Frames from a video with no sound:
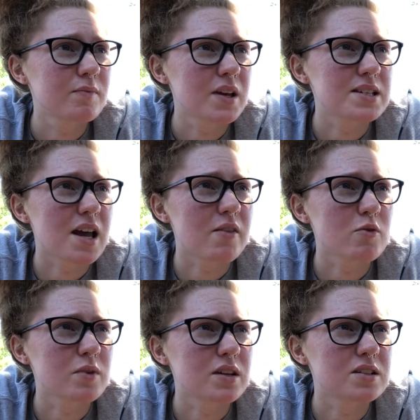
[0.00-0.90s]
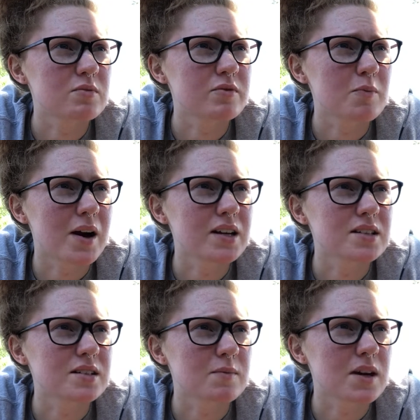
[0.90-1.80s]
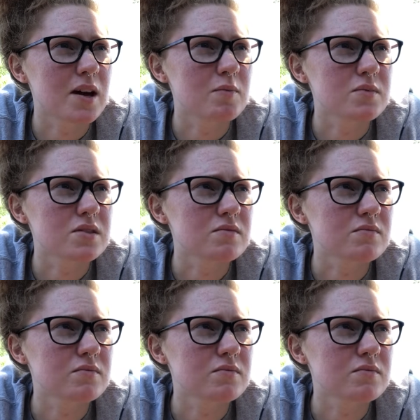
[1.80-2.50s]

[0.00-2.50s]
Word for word: Because everyone needs to be reminded sometimes.